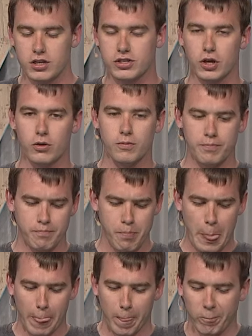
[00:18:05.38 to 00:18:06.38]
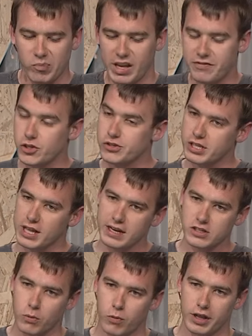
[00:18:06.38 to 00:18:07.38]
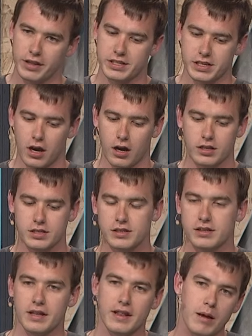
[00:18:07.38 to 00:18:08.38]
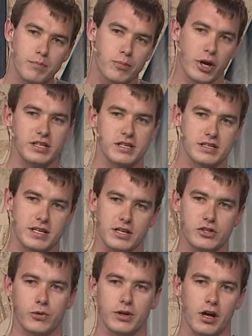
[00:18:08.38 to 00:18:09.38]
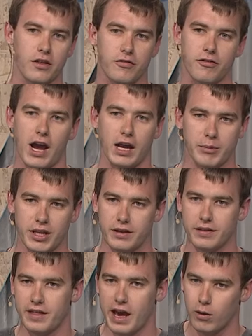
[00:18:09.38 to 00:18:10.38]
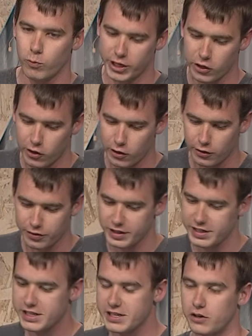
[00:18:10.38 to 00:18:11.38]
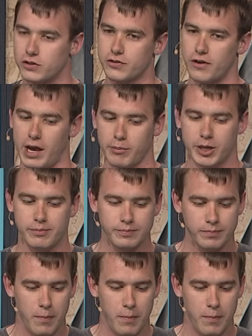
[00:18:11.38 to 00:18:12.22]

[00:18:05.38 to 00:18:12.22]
So if you select on one of these cards, then that brings us into another fragment that we call the details fragment.